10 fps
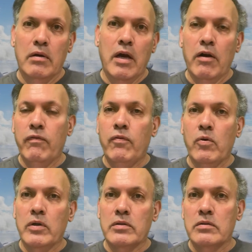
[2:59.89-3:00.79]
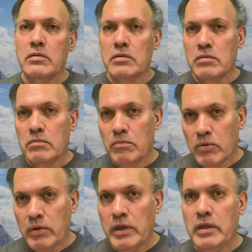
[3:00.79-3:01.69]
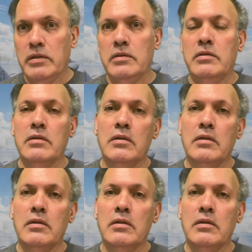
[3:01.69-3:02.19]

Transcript: Air Force, Marines,